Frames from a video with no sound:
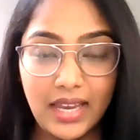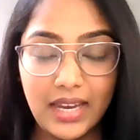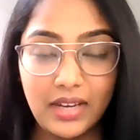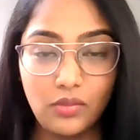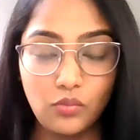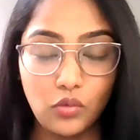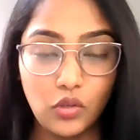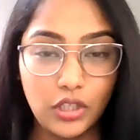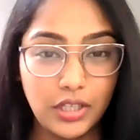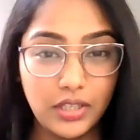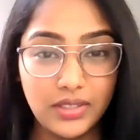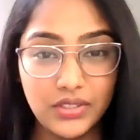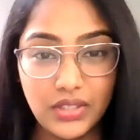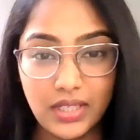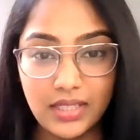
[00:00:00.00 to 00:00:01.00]
and what are
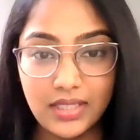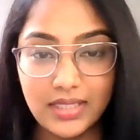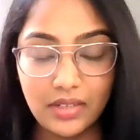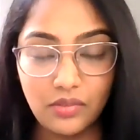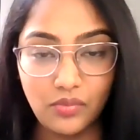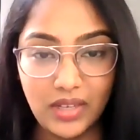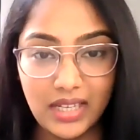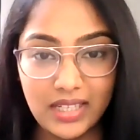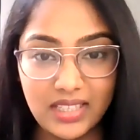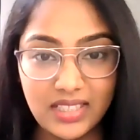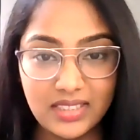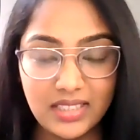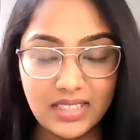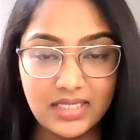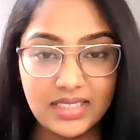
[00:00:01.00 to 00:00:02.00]
your strengths and
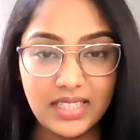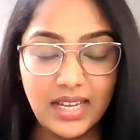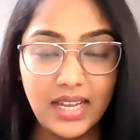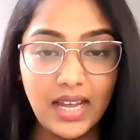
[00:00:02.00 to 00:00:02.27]
weaknesses.